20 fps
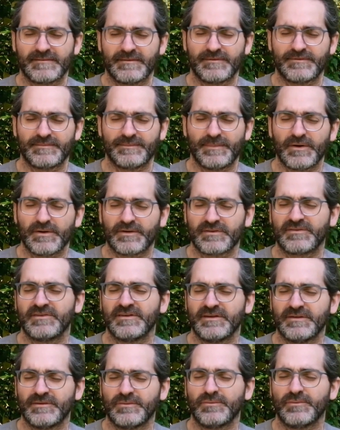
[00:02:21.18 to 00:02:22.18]
spoke
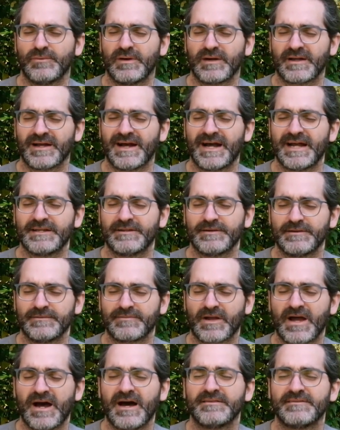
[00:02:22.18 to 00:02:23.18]
to what kind of
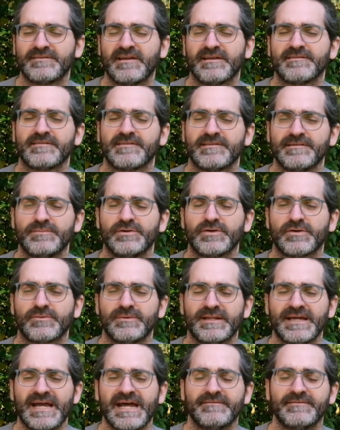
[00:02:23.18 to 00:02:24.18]
contents the book
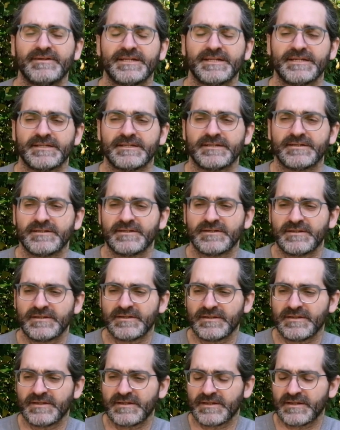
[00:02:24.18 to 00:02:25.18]
would have in it.
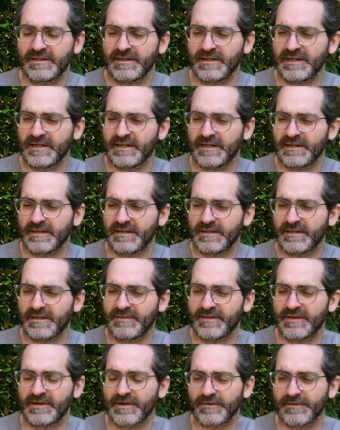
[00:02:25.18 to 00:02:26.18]

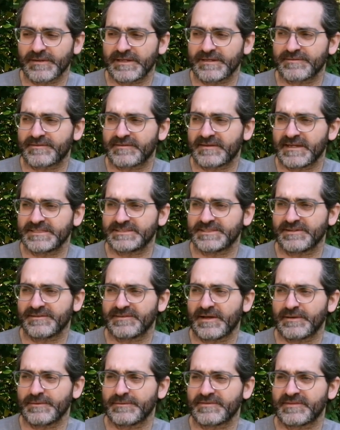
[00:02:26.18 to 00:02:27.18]
In the earliest
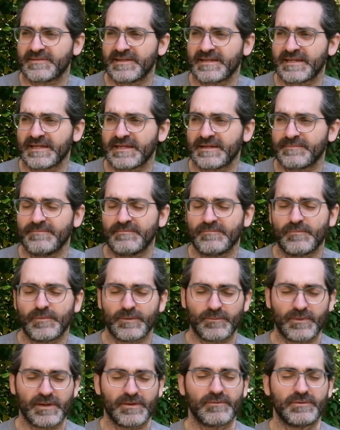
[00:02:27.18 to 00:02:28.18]
stages, I was thinking
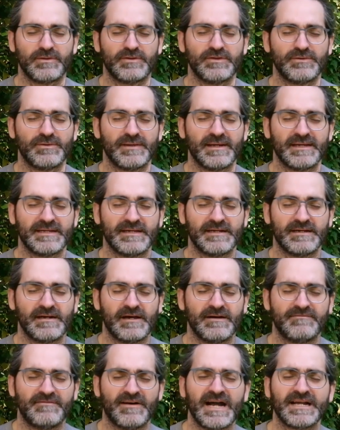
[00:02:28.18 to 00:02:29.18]
when we would do
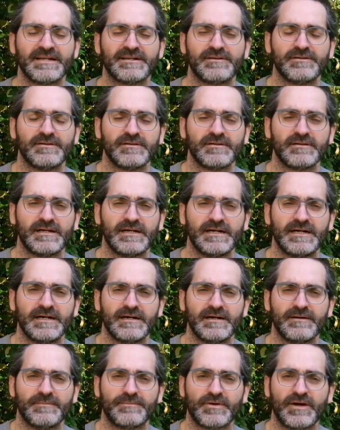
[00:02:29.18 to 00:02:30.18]
a vinyl
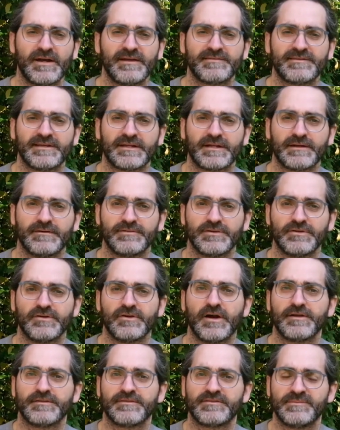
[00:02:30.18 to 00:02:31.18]
pressing of
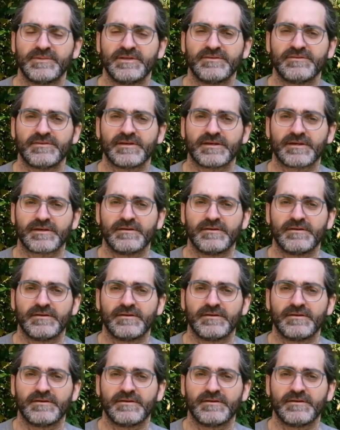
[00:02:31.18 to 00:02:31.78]
Laurent's music,